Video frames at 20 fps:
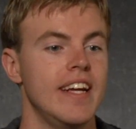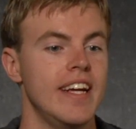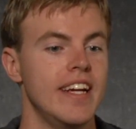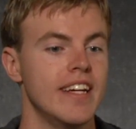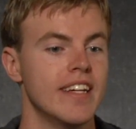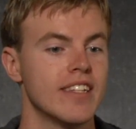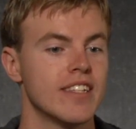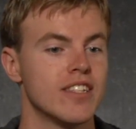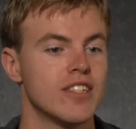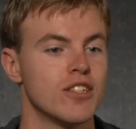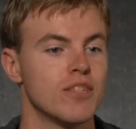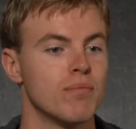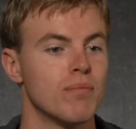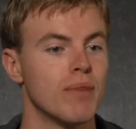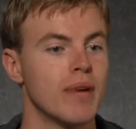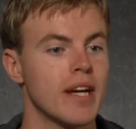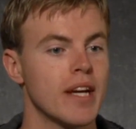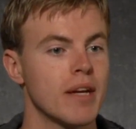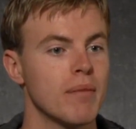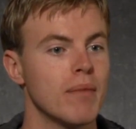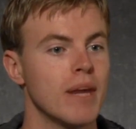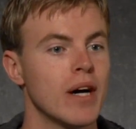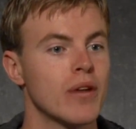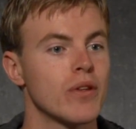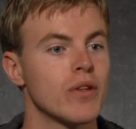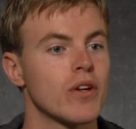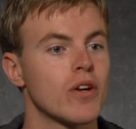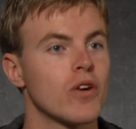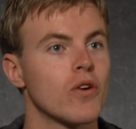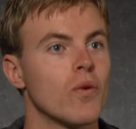is to bring
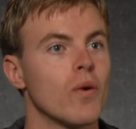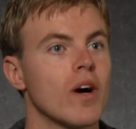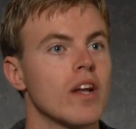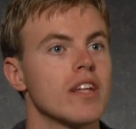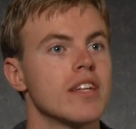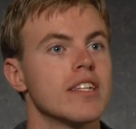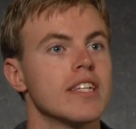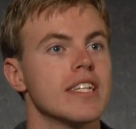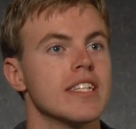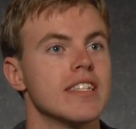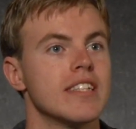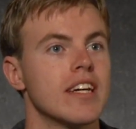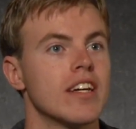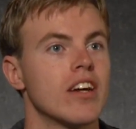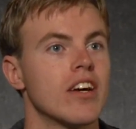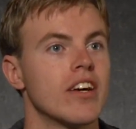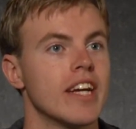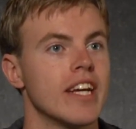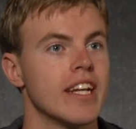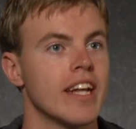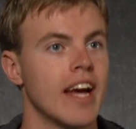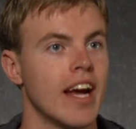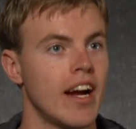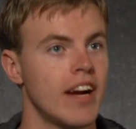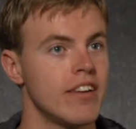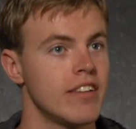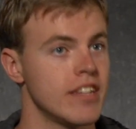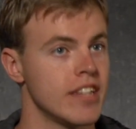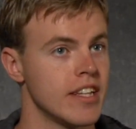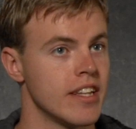about the qualities that are
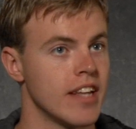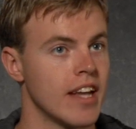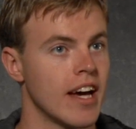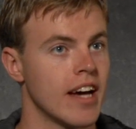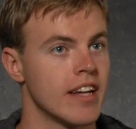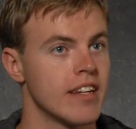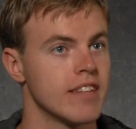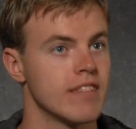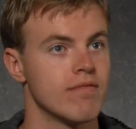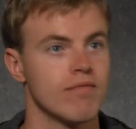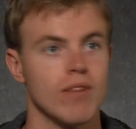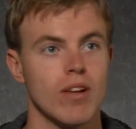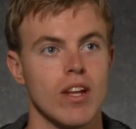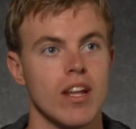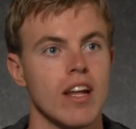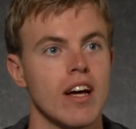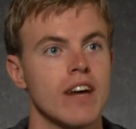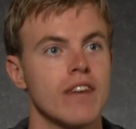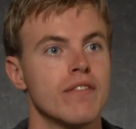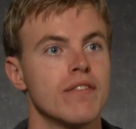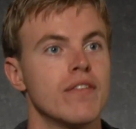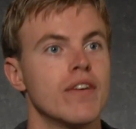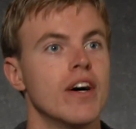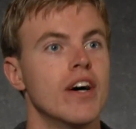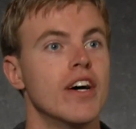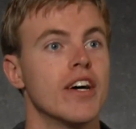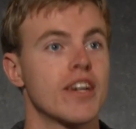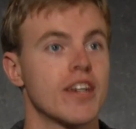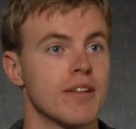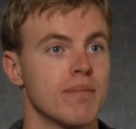inherent in that love,
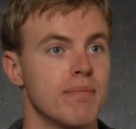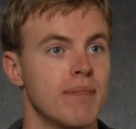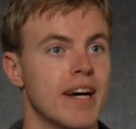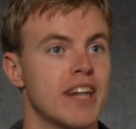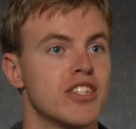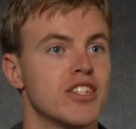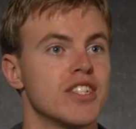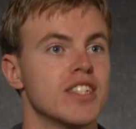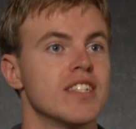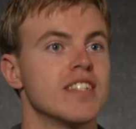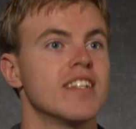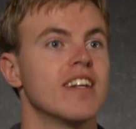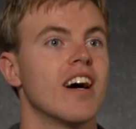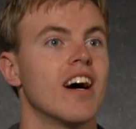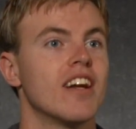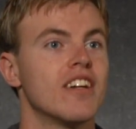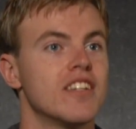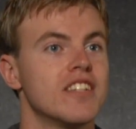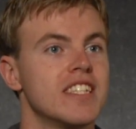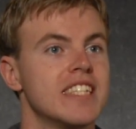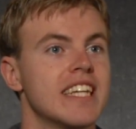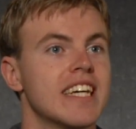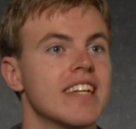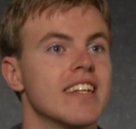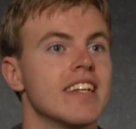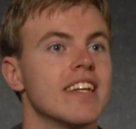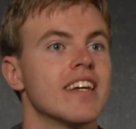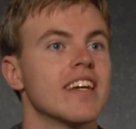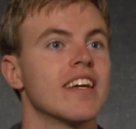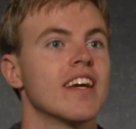compassion,
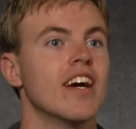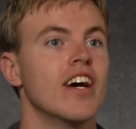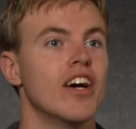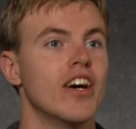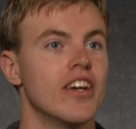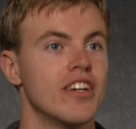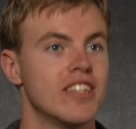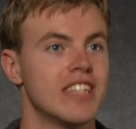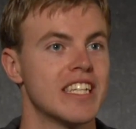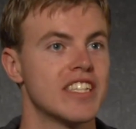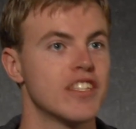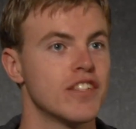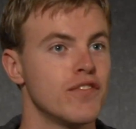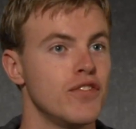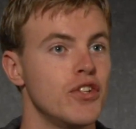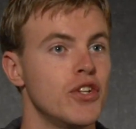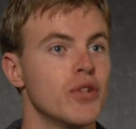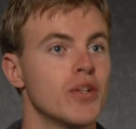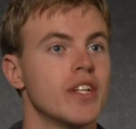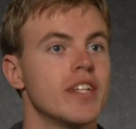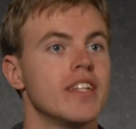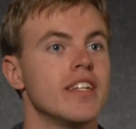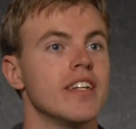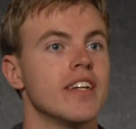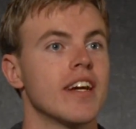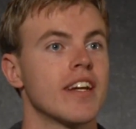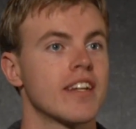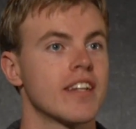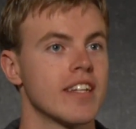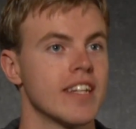understanding, a sense of
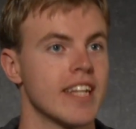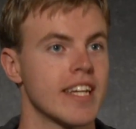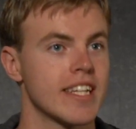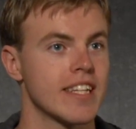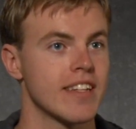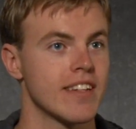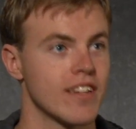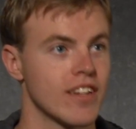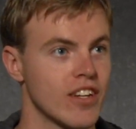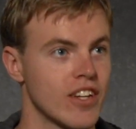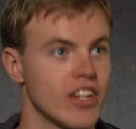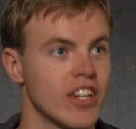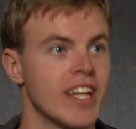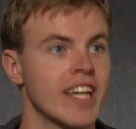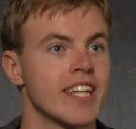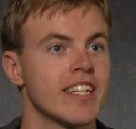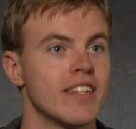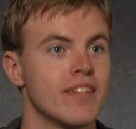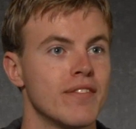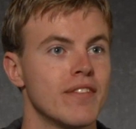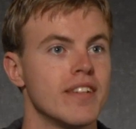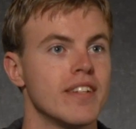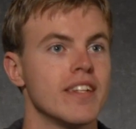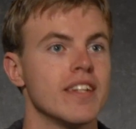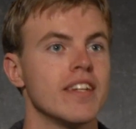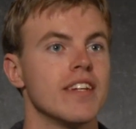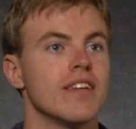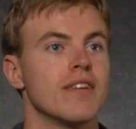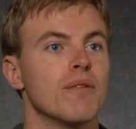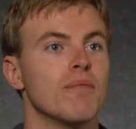unity and connect,
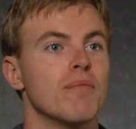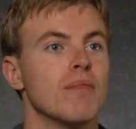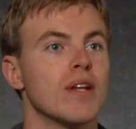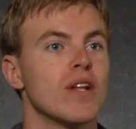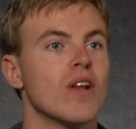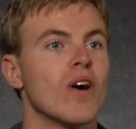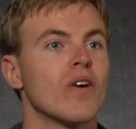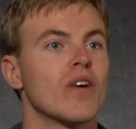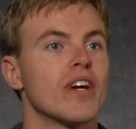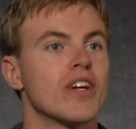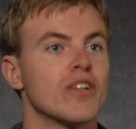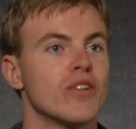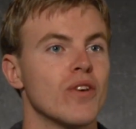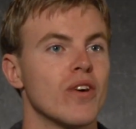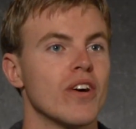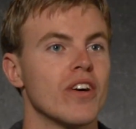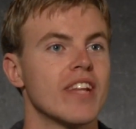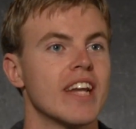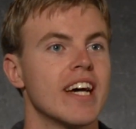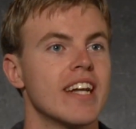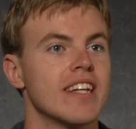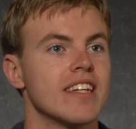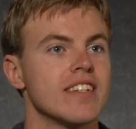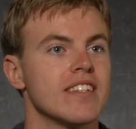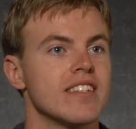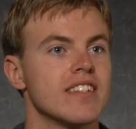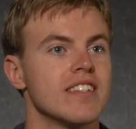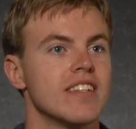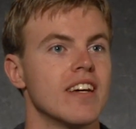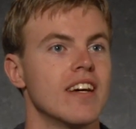connectivity, belonging to all that
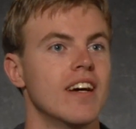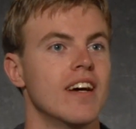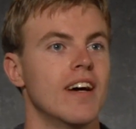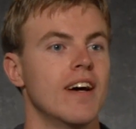is.